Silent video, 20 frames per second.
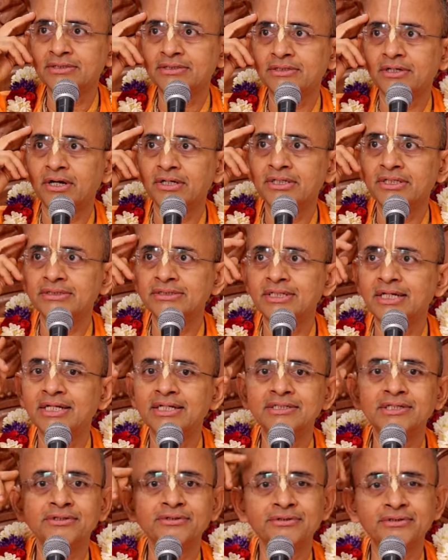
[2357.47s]
that thought is
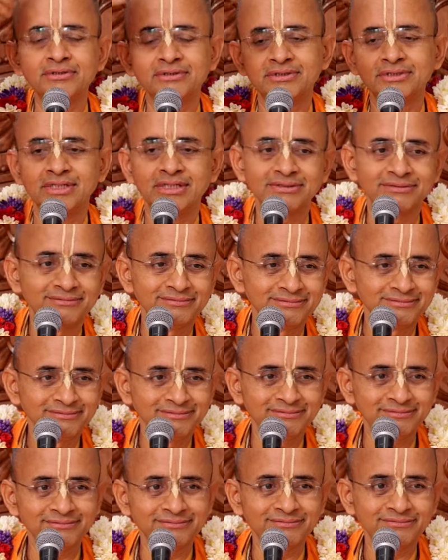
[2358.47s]
related to Krishna.
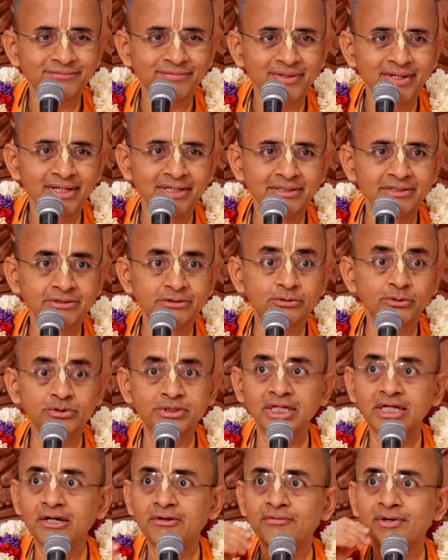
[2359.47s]
Hmm,
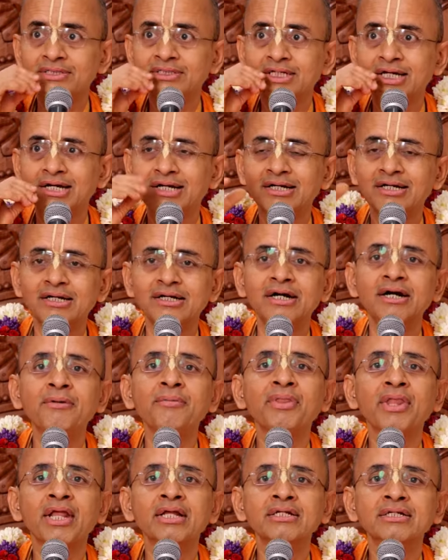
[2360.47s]
Stutir
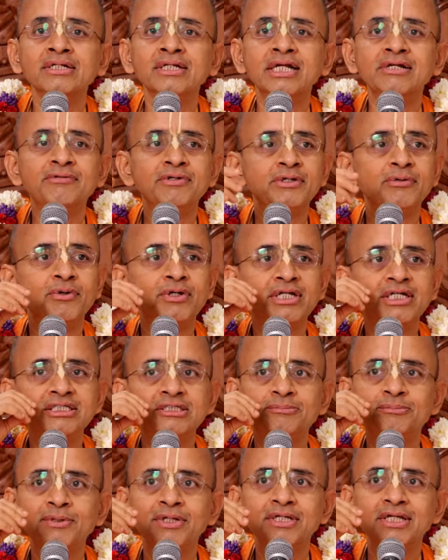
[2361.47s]
vachaha. If a devotee
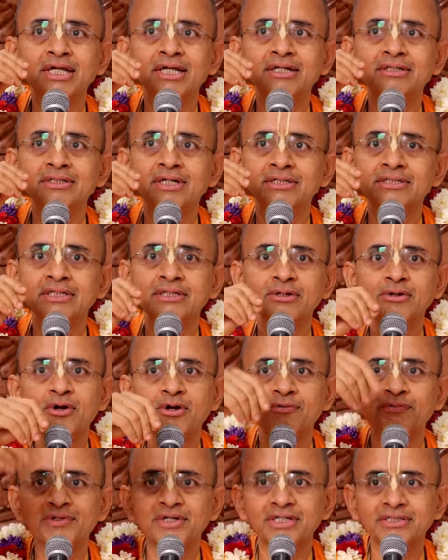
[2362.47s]
is speaking, that's in
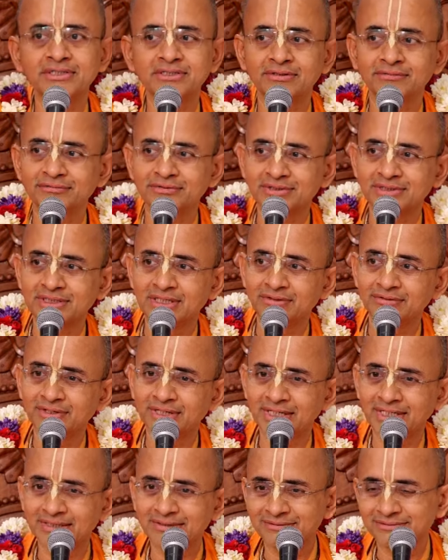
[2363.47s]
glorification of Krishna
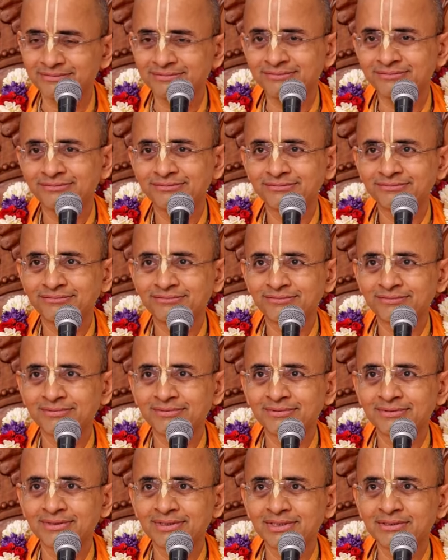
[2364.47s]
only. Hmm?
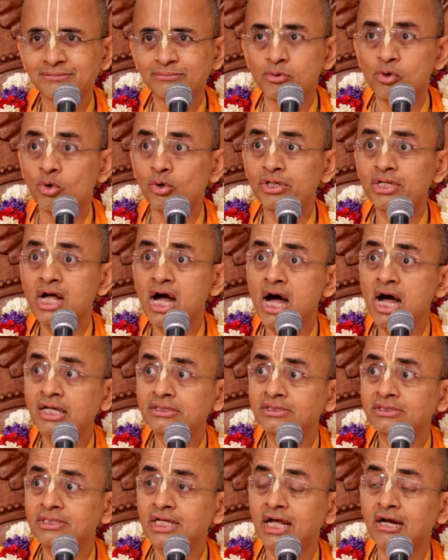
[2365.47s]

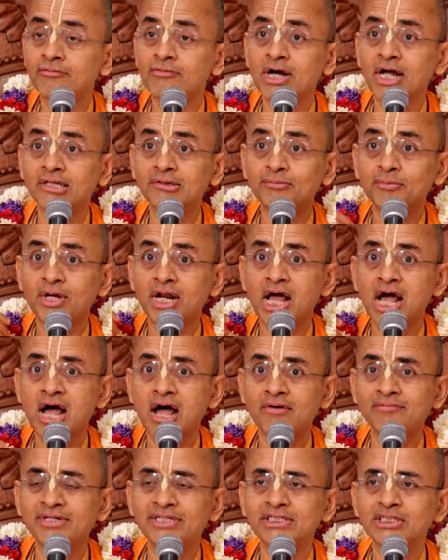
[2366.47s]
Bhuyat
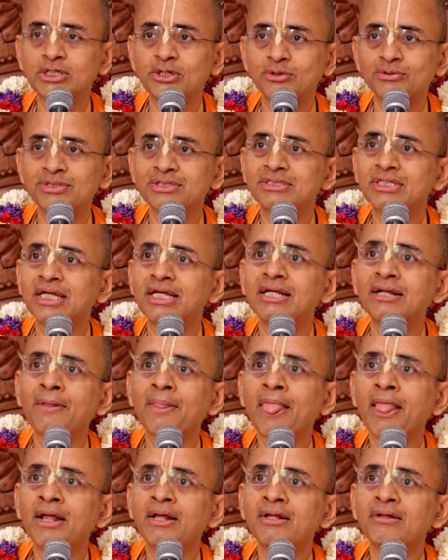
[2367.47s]
sarvatmana Vishnu is
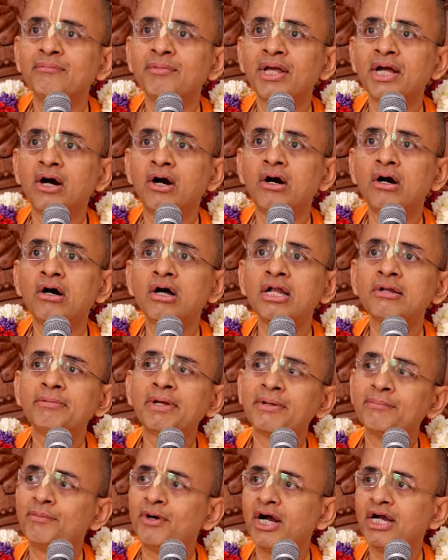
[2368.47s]
saying, may all
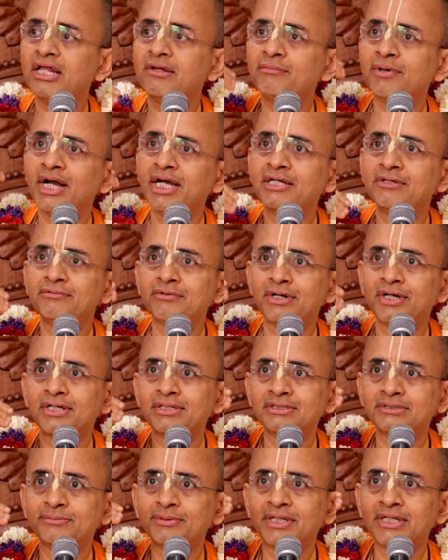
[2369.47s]
my body, mind,
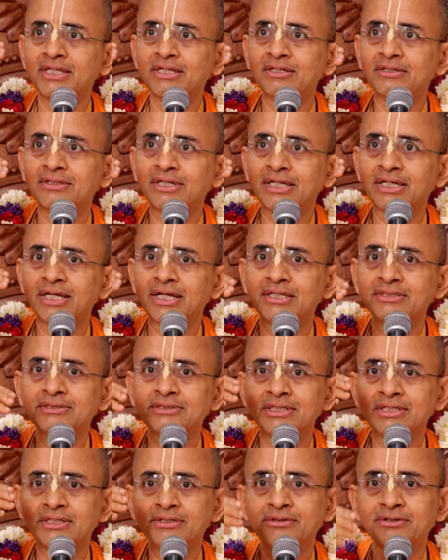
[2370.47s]
words be
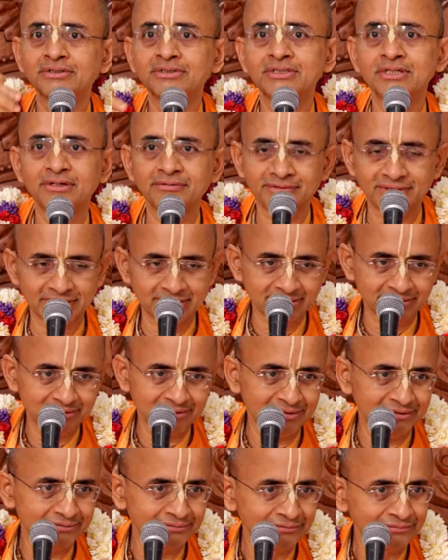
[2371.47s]
engaged in your
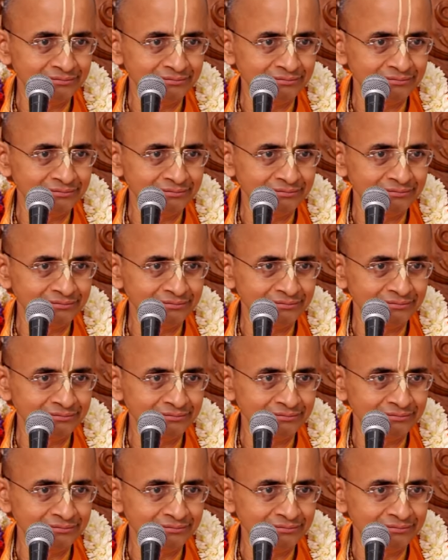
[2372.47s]
service.